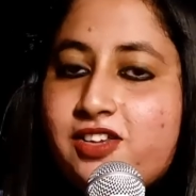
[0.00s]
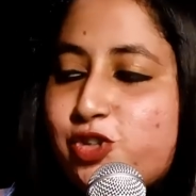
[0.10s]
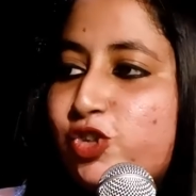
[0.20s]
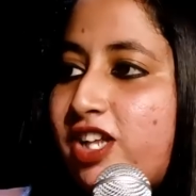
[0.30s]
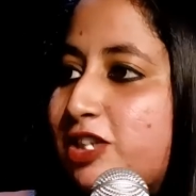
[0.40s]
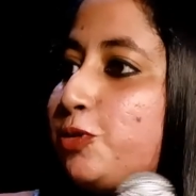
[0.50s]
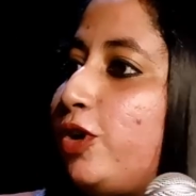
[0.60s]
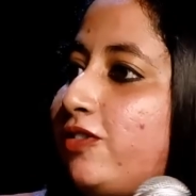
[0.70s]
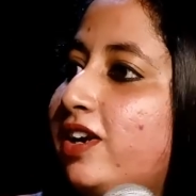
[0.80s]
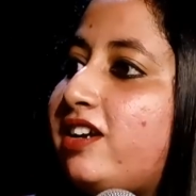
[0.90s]
So that's
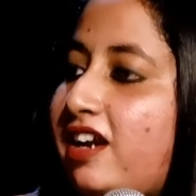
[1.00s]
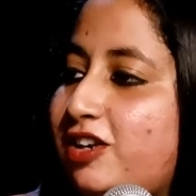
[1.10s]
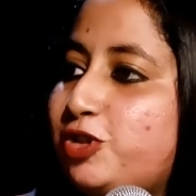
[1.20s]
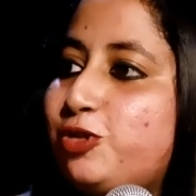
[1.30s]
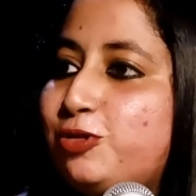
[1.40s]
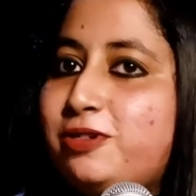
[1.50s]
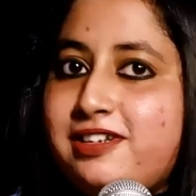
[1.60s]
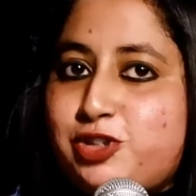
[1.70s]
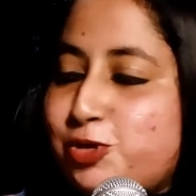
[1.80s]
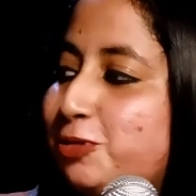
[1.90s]
what we are trying to do,
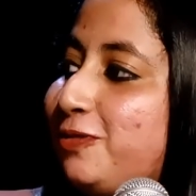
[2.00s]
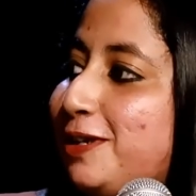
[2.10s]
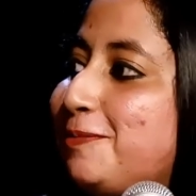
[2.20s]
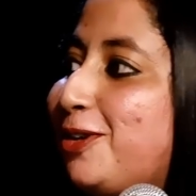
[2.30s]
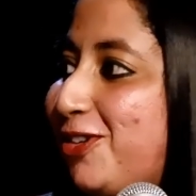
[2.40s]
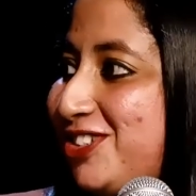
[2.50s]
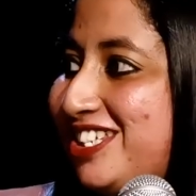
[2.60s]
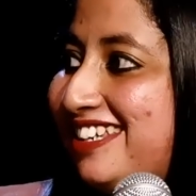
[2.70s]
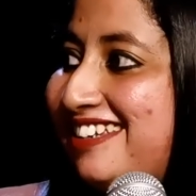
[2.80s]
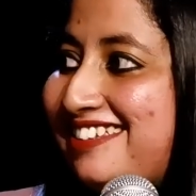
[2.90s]
and soon we'll be
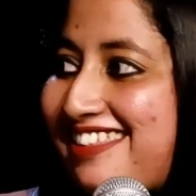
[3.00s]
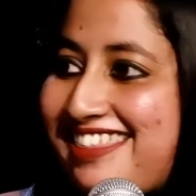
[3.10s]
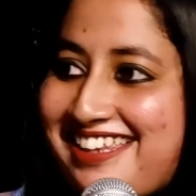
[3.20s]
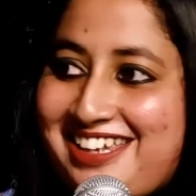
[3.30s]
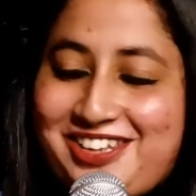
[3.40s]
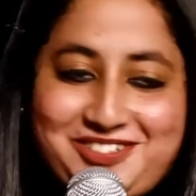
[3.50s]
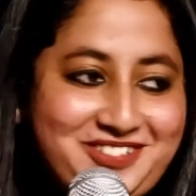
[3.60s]
launching it. Thank you.